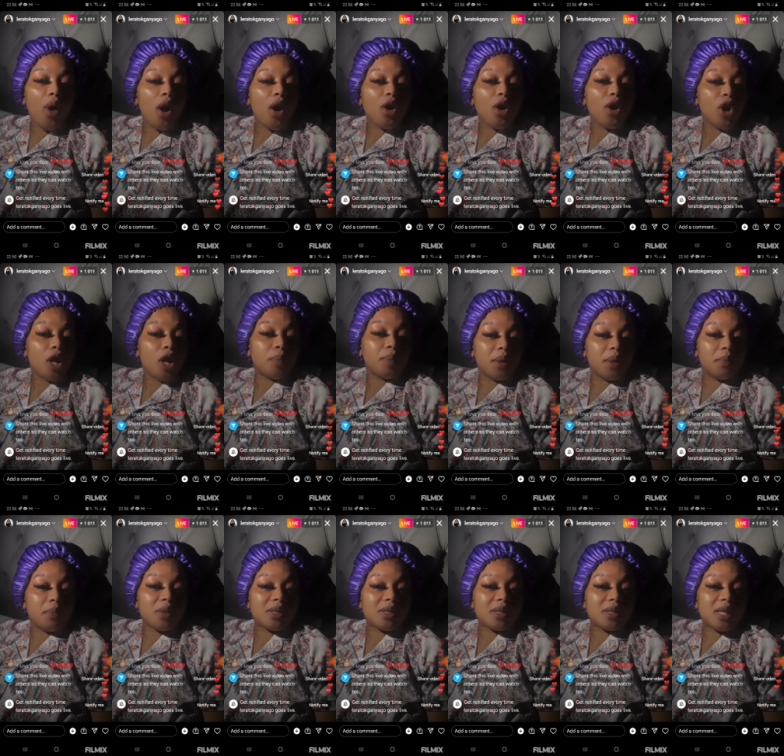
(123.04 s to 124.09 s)
or I heard
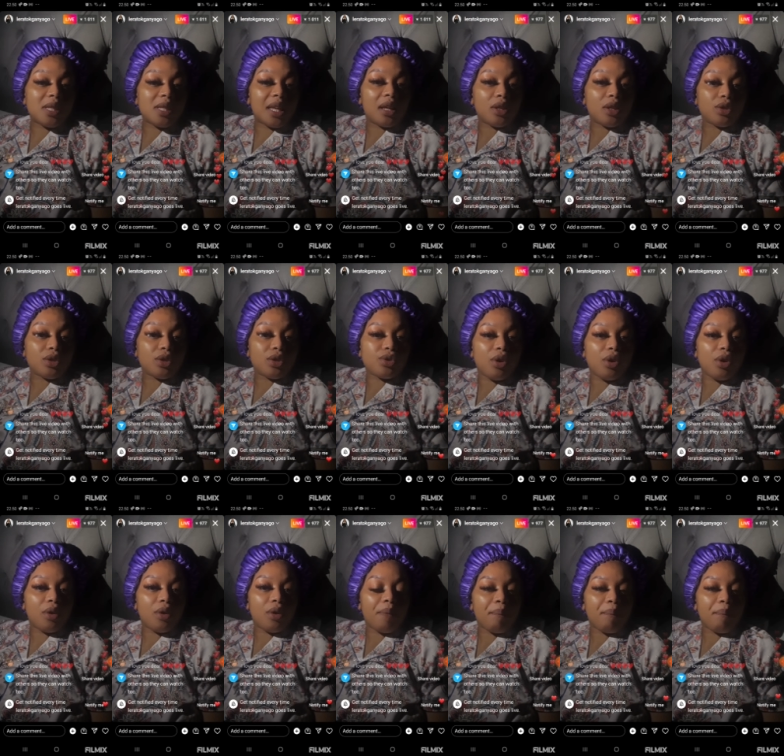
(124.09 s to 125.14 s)
people singing her
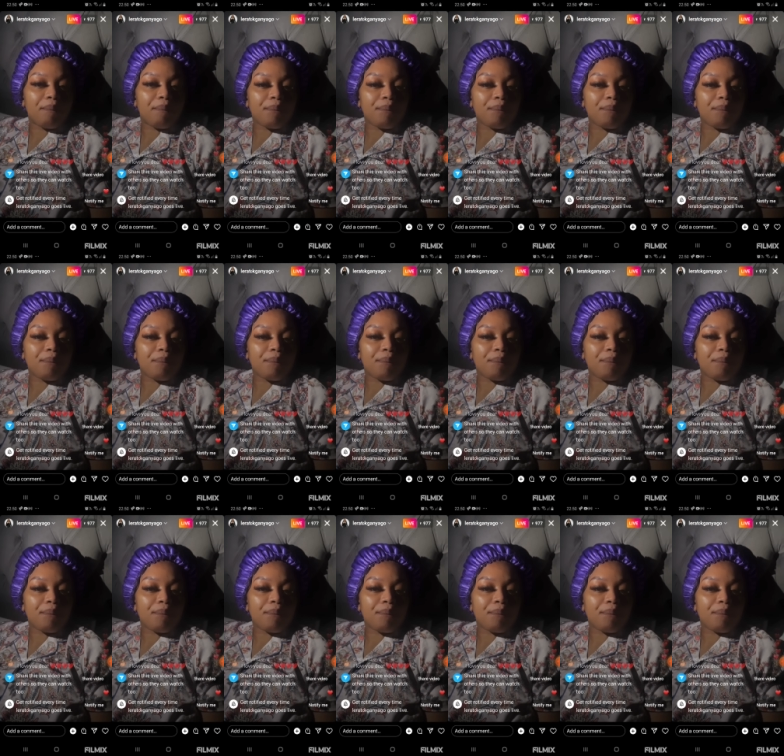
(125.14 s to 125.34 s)
song.